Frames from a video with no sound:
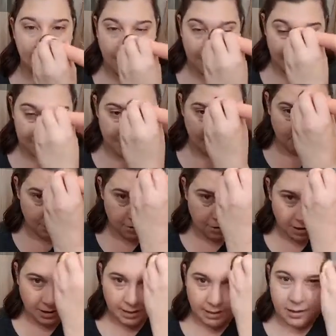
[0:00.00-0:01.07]
and see what you
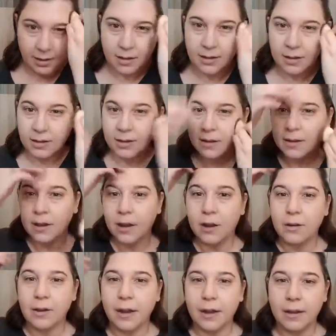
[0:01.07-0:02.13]
think.
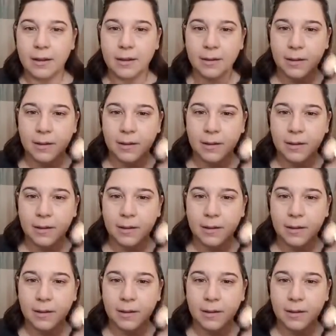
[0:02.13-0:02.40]
Okay.